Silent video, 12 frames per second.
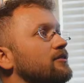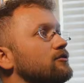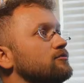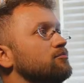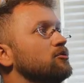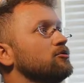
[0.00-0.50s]

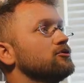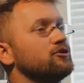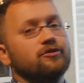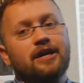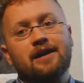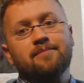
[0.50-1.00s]
those bulls who
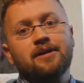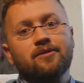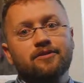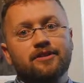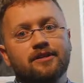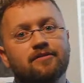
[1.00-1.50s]
came in
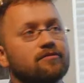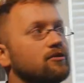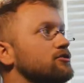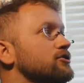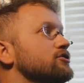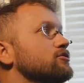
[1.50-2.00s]
with the
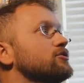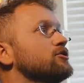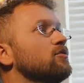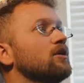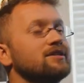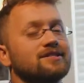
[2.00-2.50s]
inversion. So what you
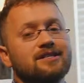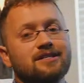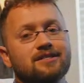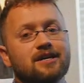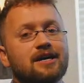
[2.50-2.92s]
want to see is,